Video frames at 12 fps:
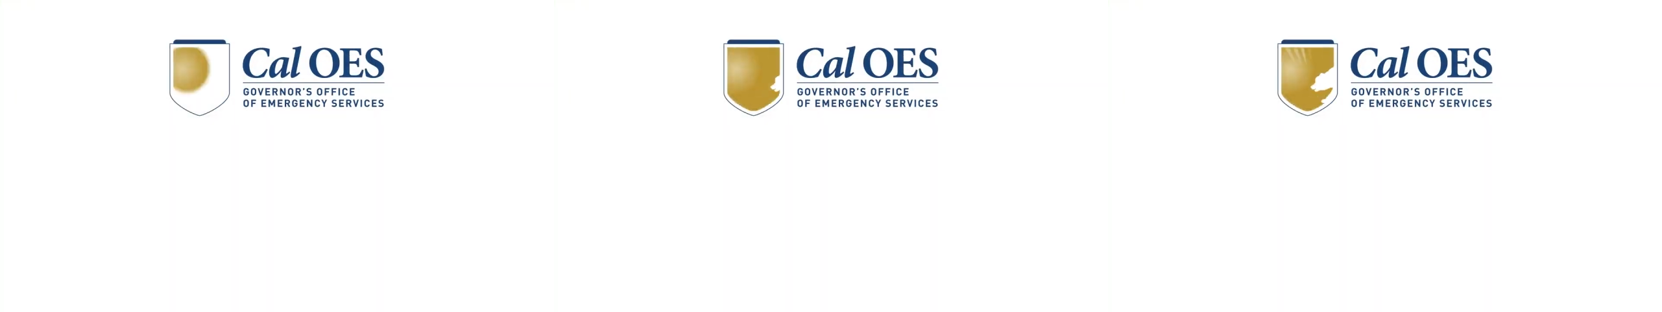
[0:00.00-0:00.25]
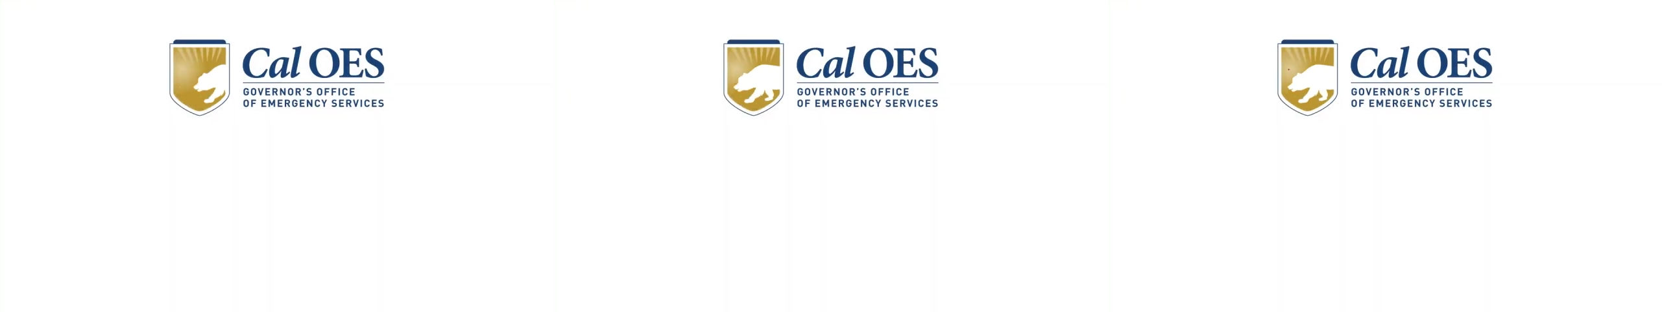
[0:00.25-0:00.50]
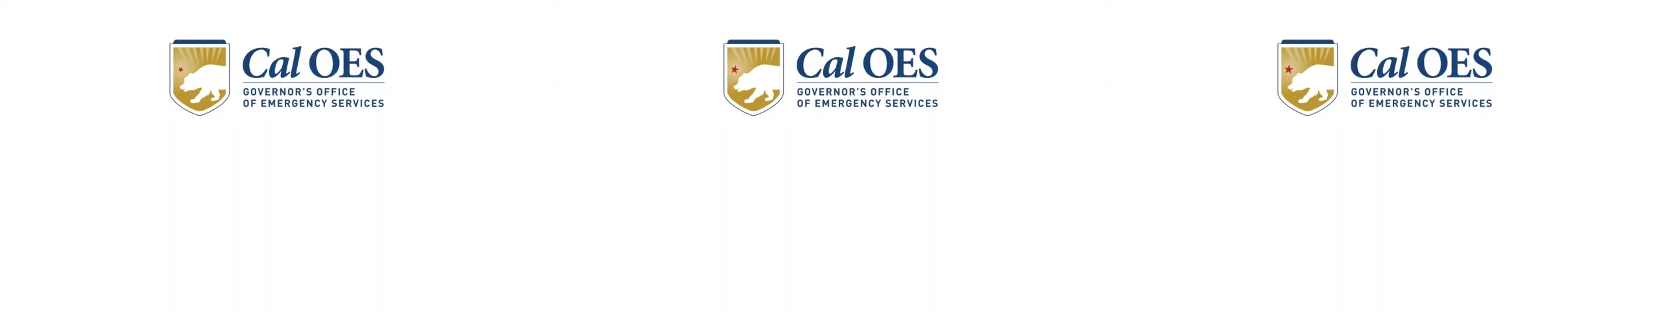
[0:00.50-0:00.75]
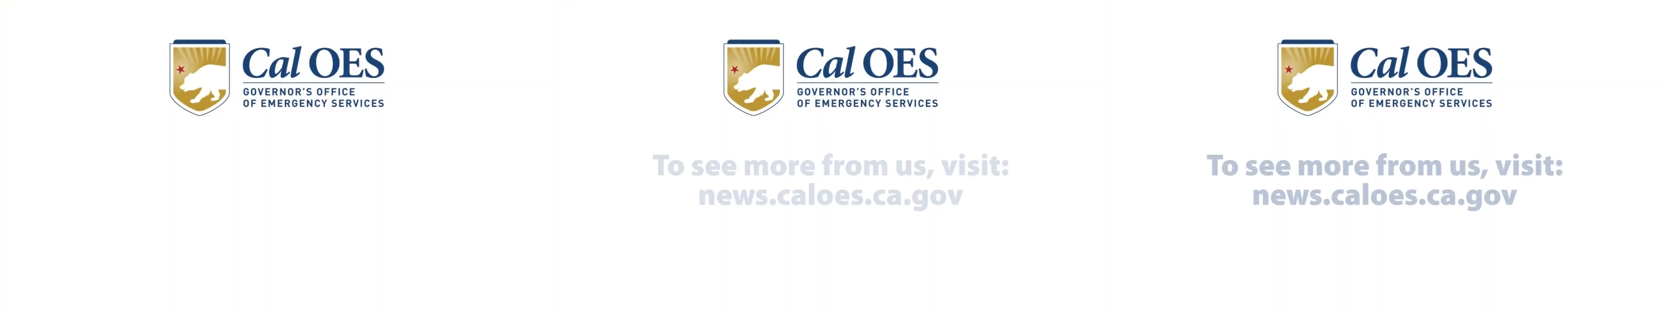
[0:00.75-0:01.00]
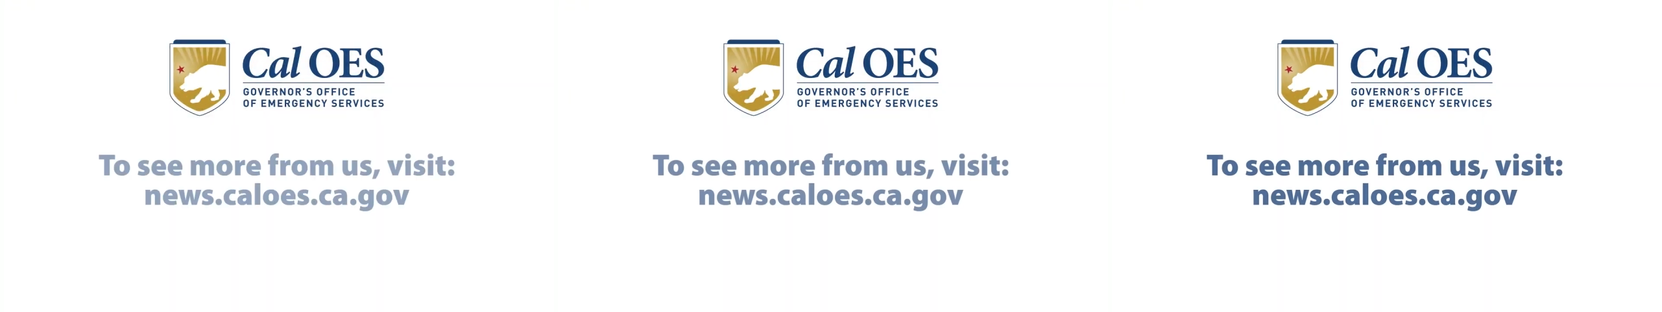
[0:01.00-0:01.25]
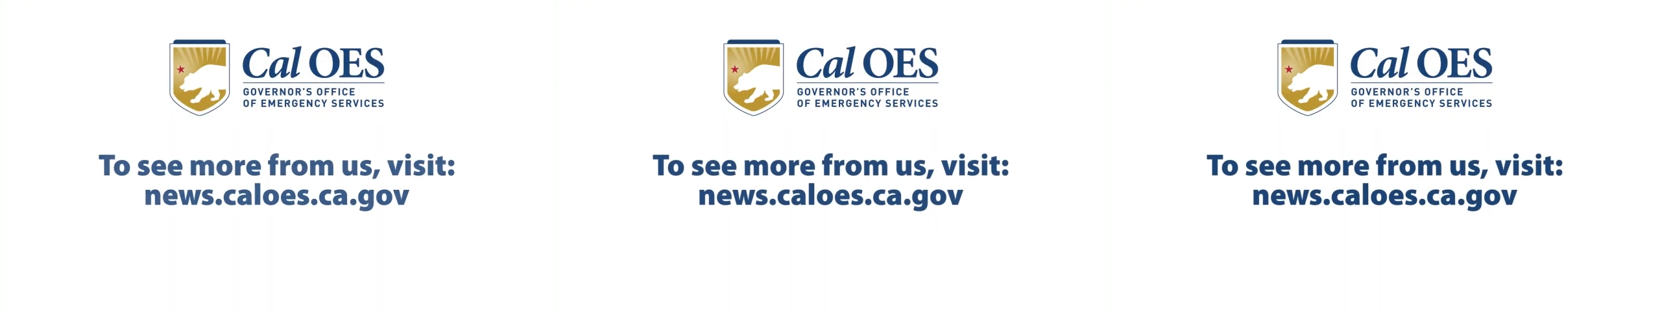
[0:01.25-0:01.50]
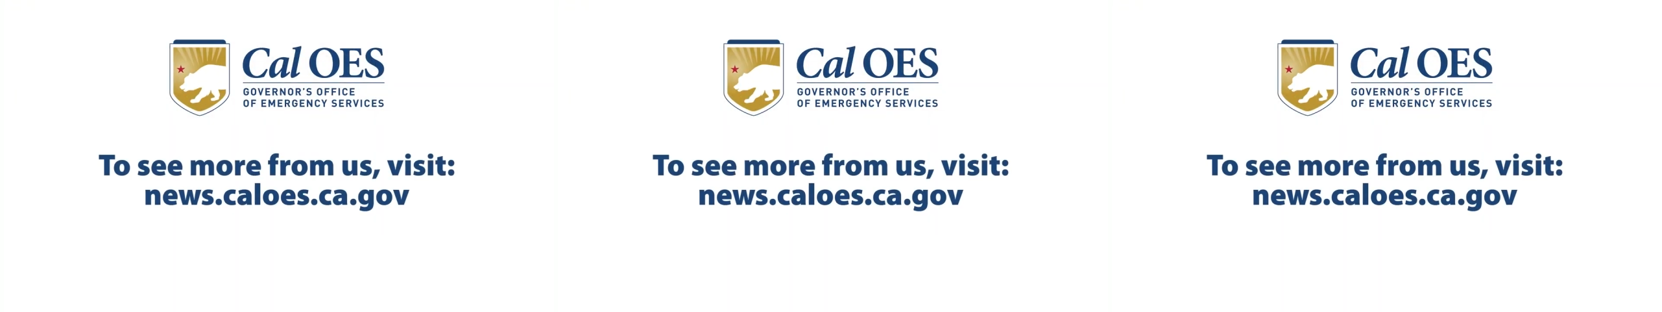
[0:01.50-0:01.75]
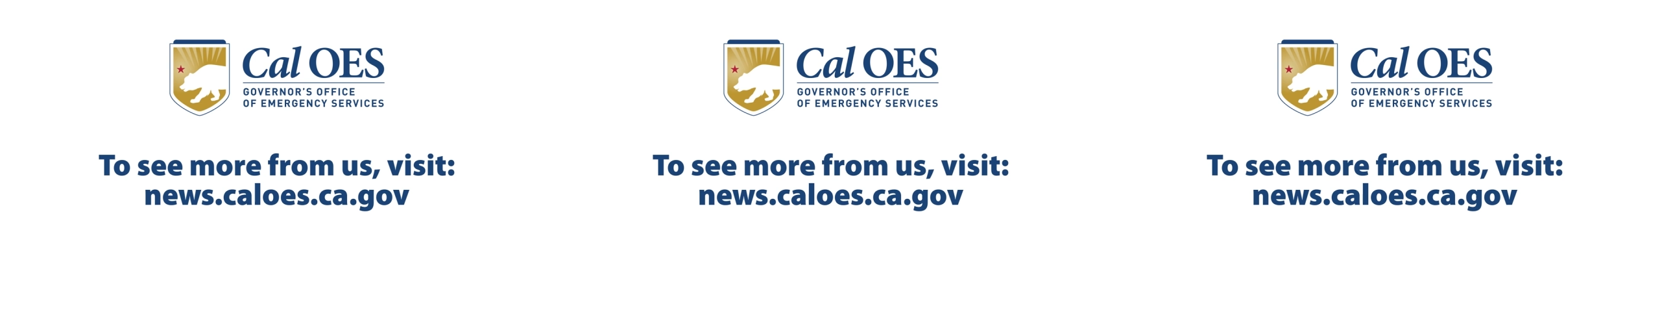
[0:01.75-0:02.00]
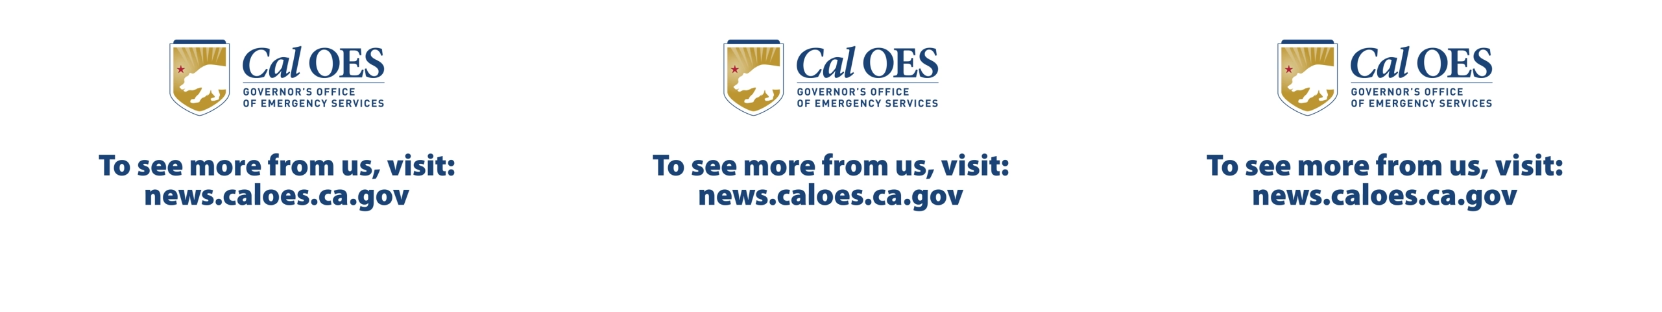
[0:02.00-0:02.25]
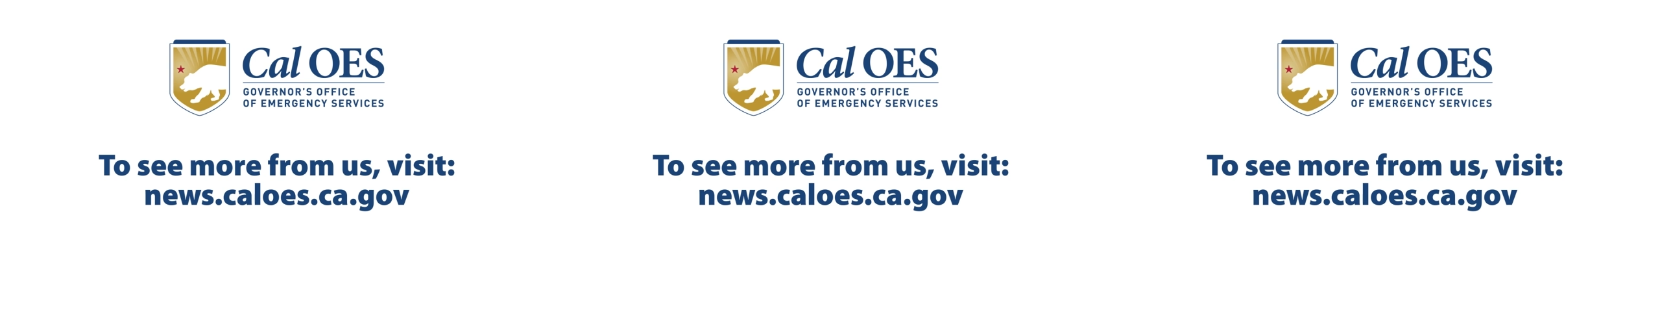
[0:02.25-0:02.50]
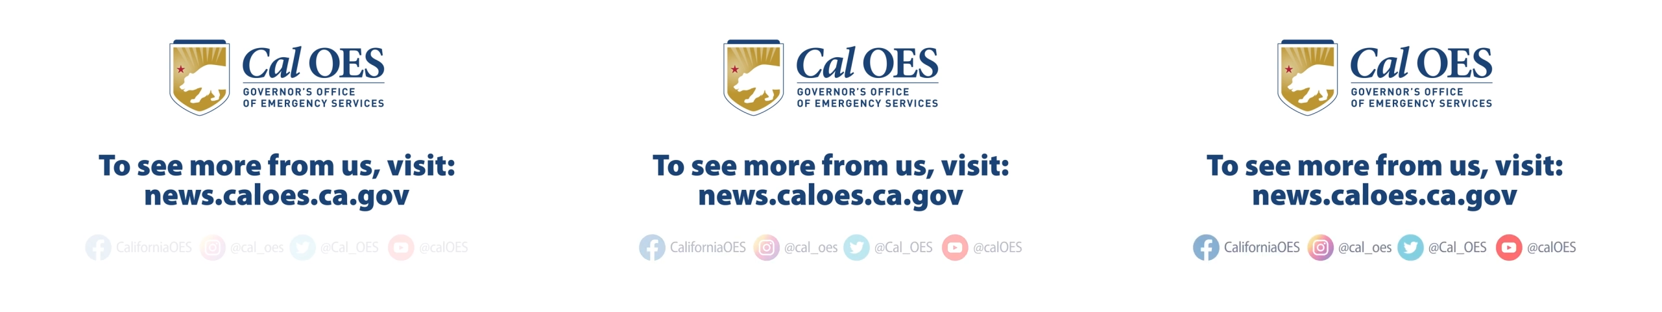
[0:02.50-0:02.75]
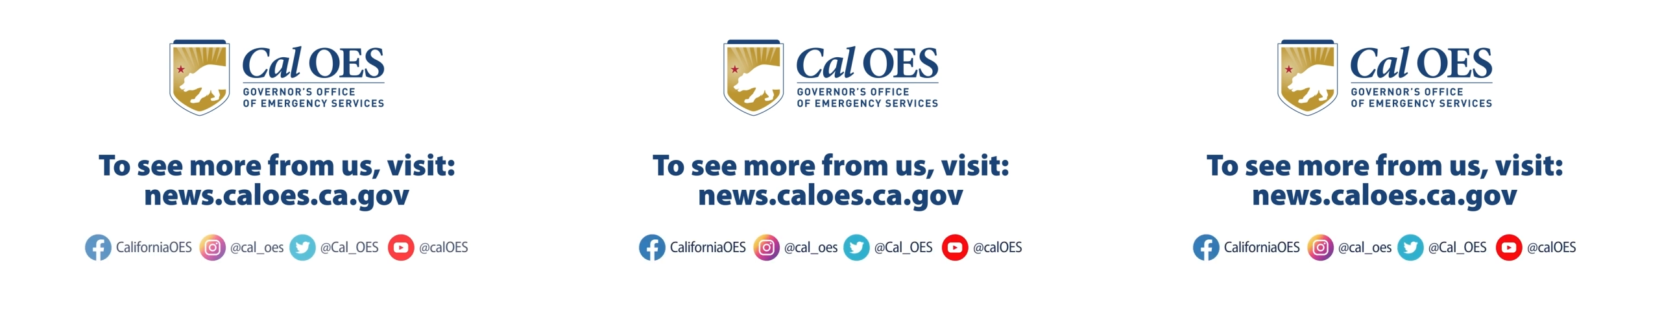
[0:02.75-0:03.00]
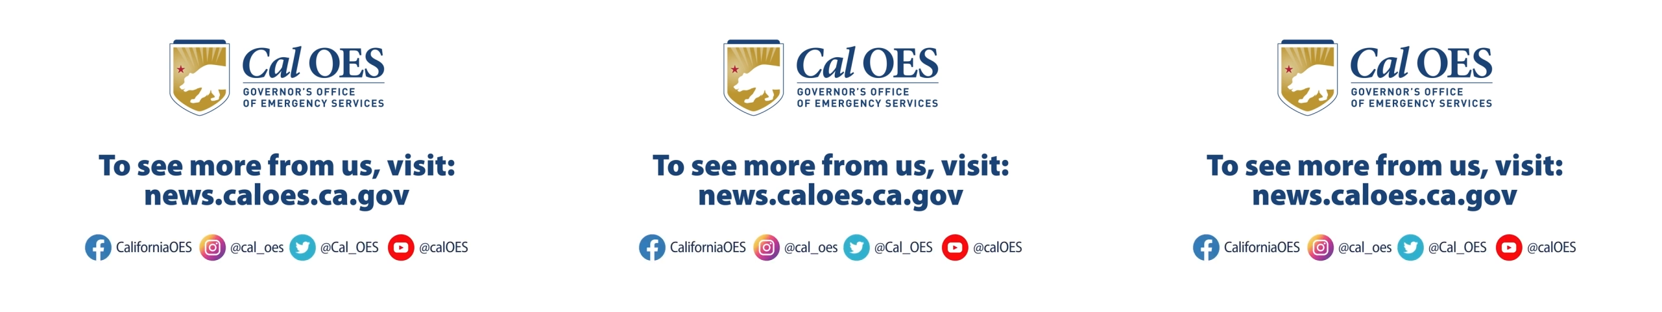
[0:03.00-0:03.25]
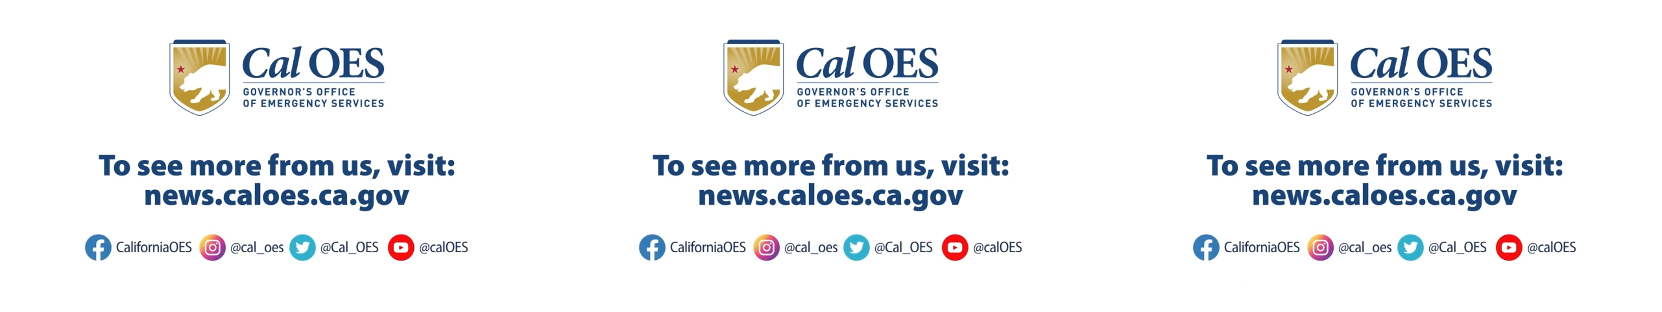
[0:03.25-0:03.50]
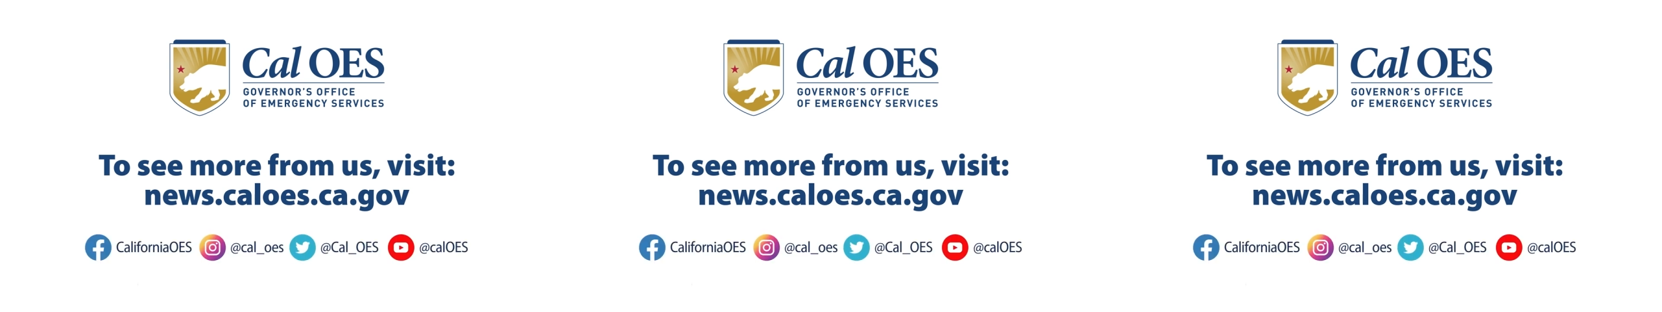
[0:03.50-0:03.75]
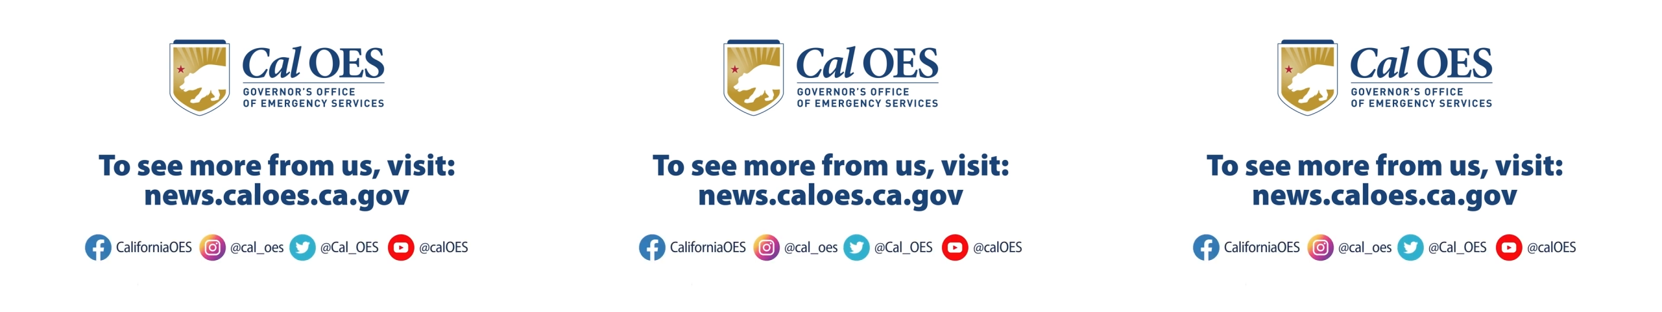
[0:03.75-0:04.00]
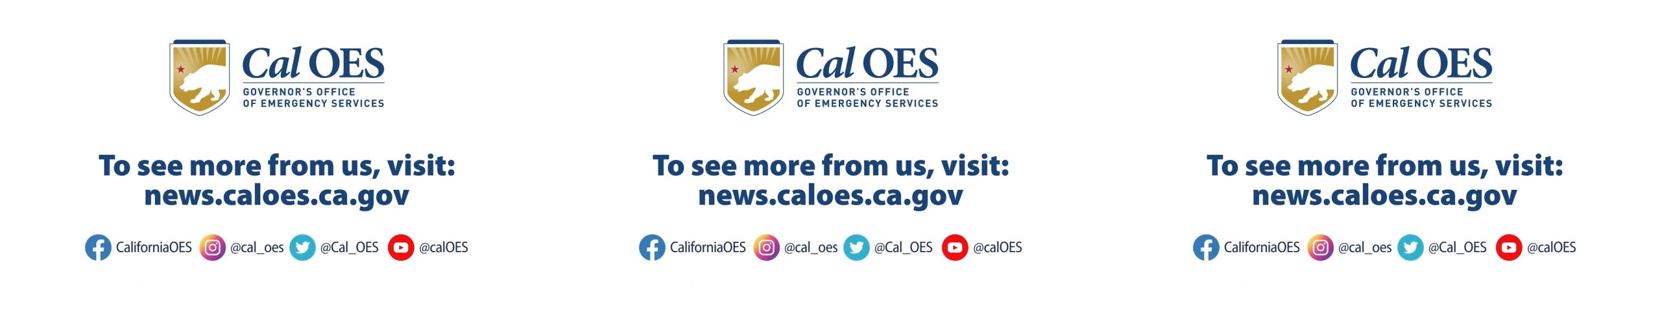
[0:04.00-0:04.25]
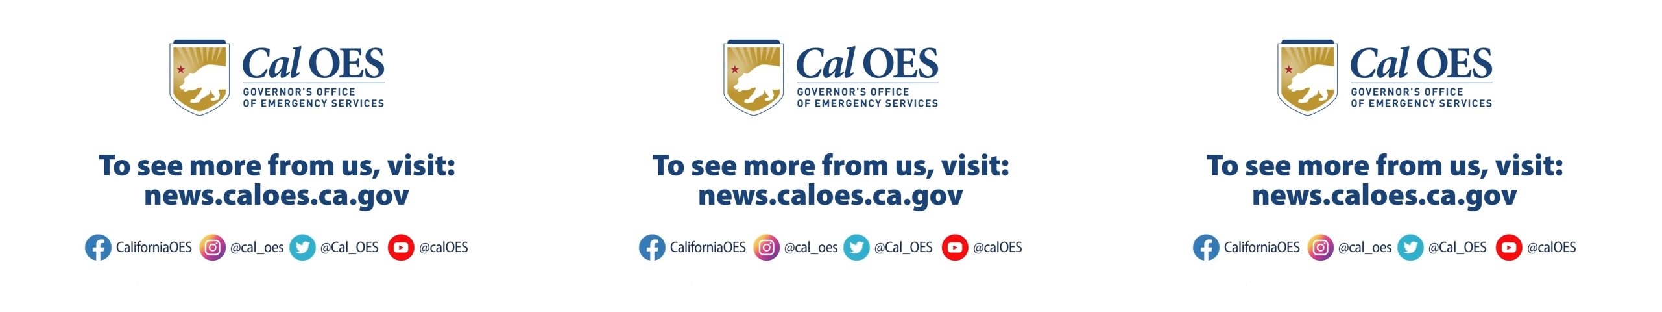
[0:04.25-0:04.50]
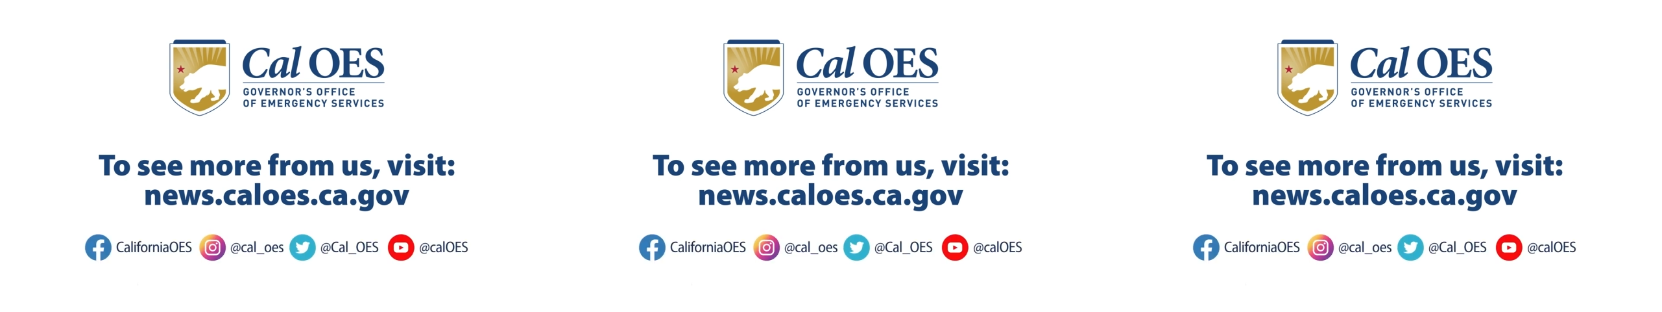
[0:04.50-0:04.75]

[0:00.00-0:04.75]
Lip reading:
(no speaker visible)